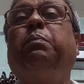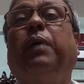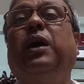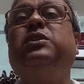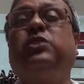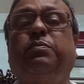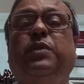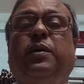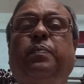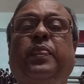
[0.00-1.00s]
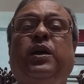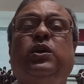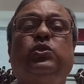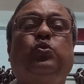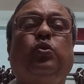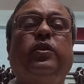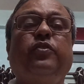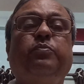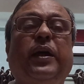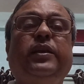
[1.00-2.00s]
parts of the stone
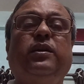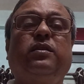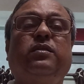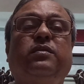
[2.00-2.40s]
dust barrier.